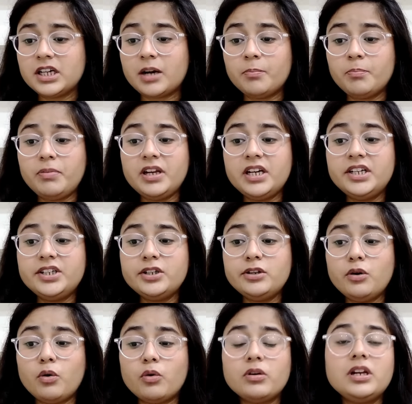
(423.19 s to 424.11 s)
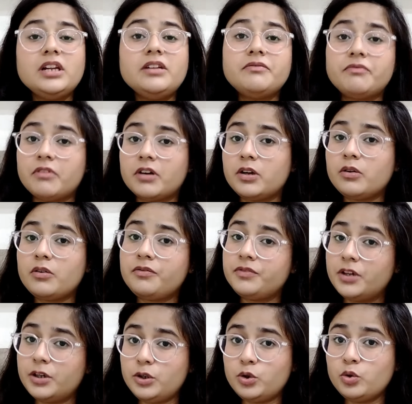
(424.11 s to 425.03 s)
completed only one
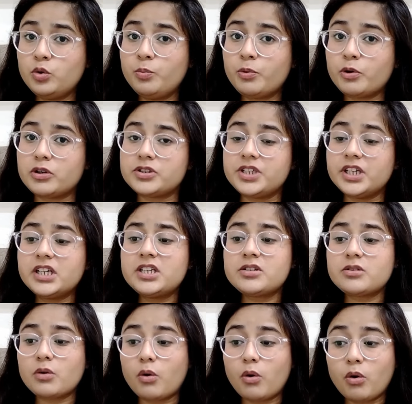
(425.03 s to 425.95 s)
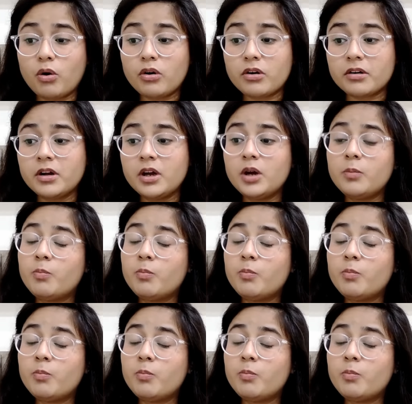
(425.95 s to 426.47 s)
of the 2 projects or